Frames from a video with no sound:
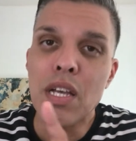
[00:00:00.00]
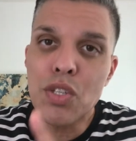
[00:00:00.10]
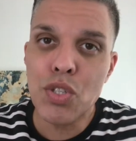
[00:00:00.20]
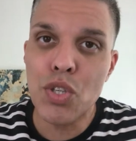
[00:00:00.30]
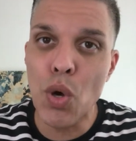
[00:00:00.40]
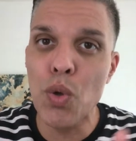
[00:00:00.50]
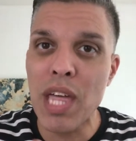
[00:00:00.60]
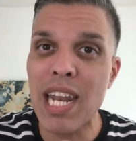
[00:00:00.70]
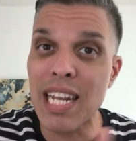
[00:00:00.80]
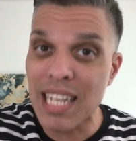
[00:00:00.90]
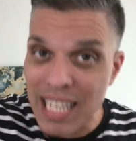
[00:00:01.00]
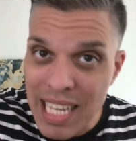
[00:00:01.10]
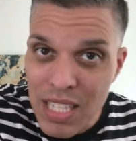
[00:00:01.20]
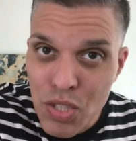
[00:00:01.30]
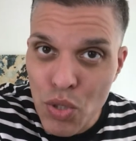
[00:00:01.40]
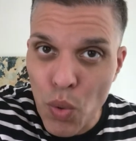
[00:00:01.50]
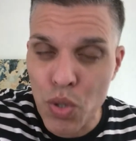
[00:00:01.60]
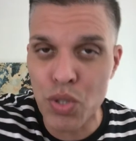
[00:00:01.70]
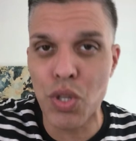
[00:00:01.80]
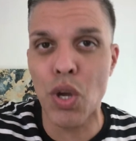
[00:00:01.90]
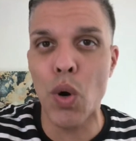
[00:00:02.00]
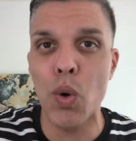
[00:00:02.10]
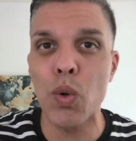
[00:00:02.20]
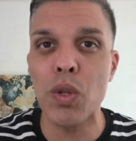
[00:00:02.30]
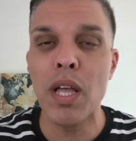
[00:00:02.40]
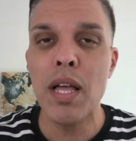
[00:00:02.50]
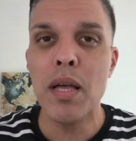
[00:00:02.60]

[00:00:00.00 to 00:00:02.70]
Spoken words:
so that it leads towards the goal,